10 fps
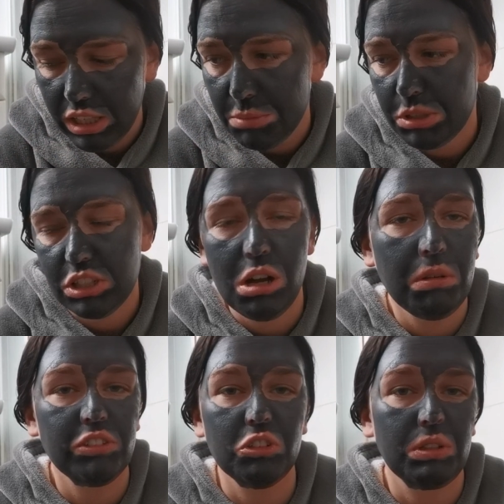And by the time
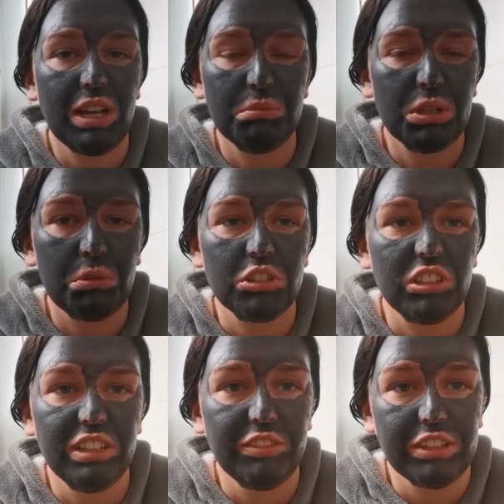I've done all that and put the wash
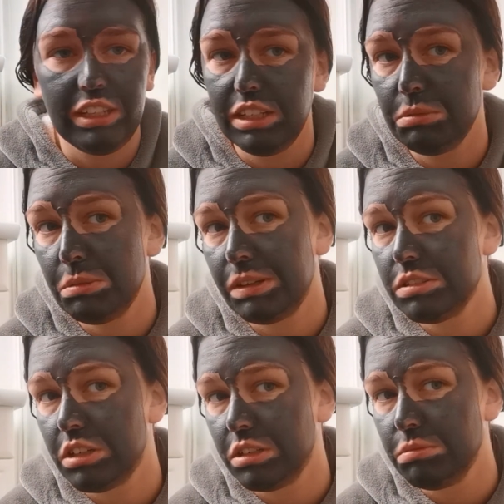on and everything, it'll be about
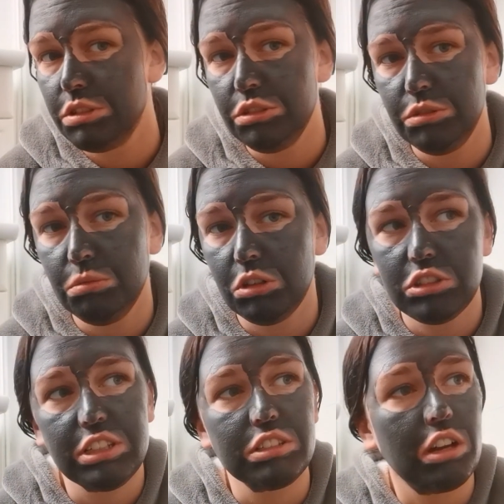time to
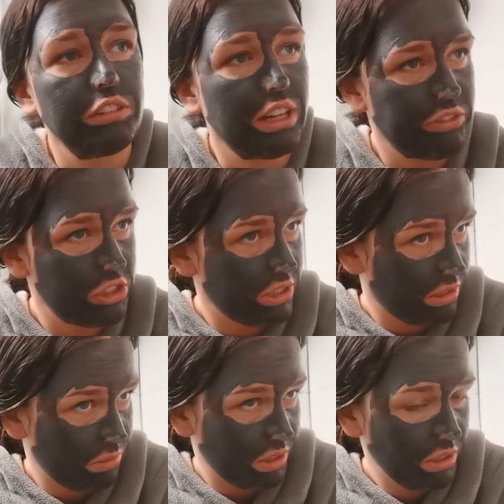wash this off and have a
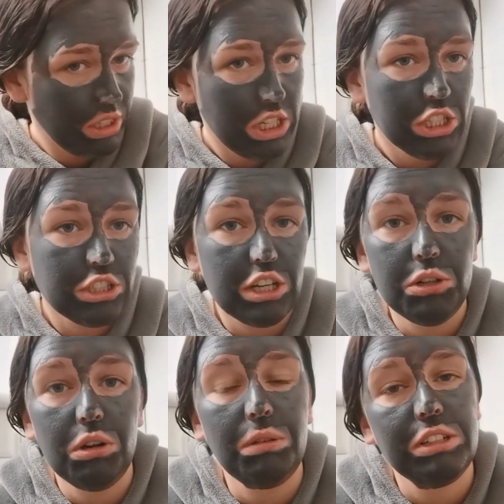shower.
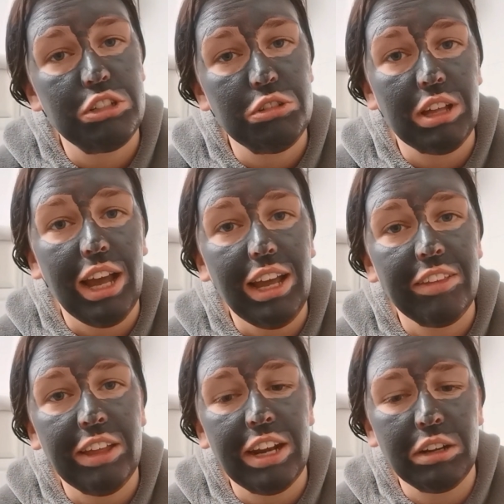So I'm going to do that, and
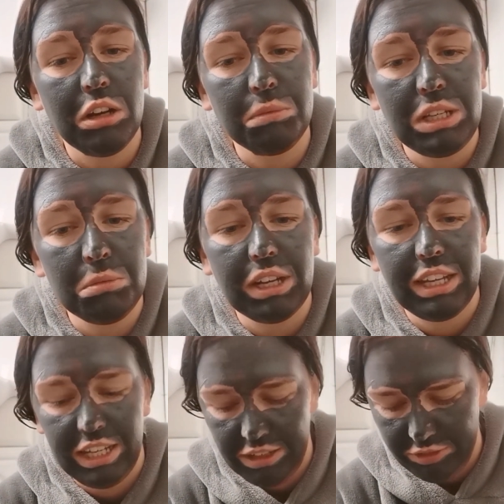then I'll meet you back
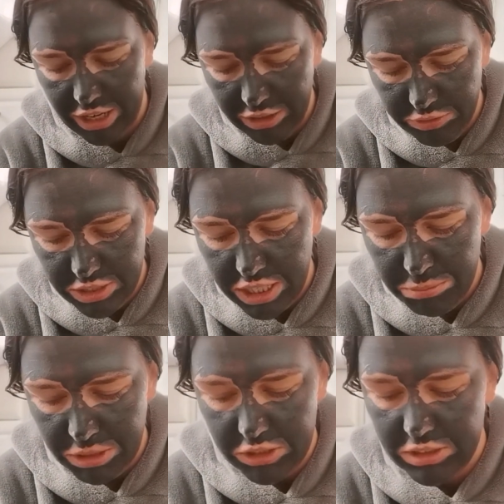here for after,
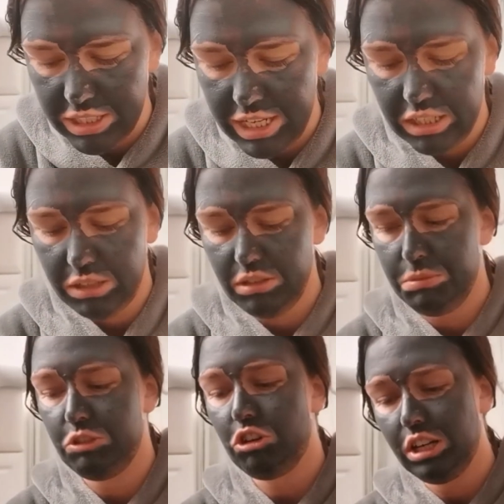because then I'm going to
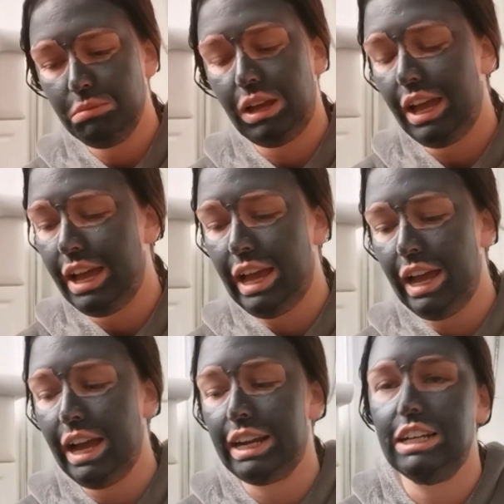be drying my hair
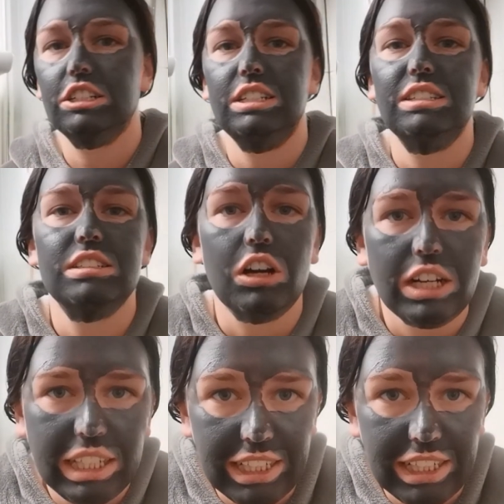and actually styling